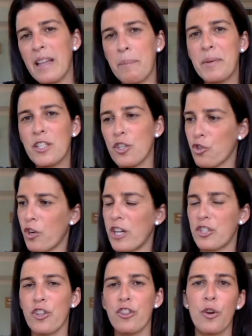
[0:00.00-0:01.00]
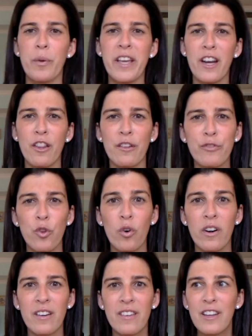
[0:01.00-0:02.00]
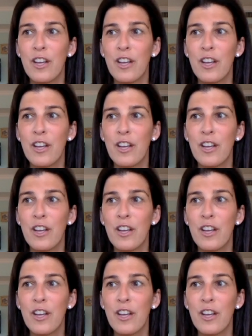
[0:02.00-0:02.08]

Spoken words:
that piece of trash and throwing it on the floor.